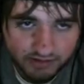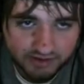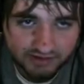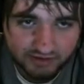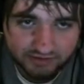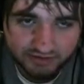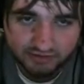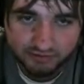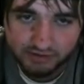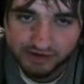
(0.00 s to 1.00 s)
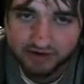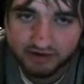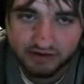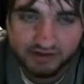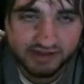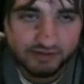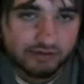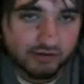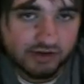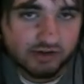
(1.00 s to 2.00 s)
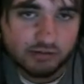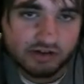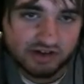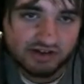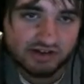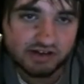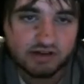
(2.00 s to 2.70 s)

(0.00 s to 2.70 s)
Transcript: And there's 3. Alright, that was reasonably easy.